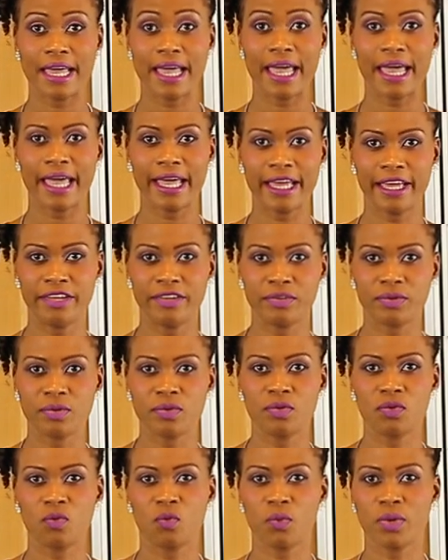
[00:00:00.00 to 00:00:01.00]
and
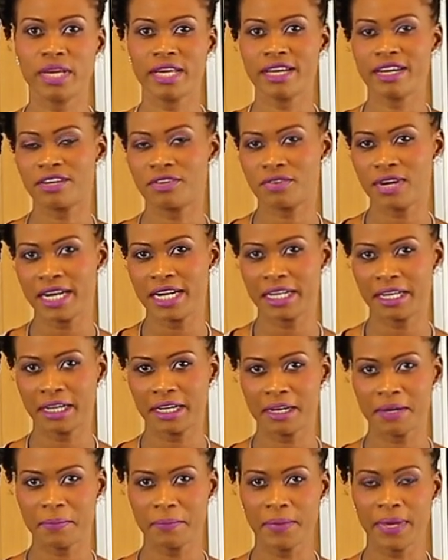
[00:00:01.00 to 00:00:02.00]
we are running a
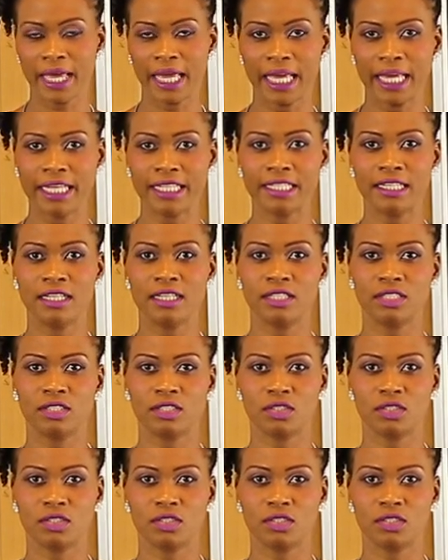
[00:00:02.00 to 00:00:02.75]
campaign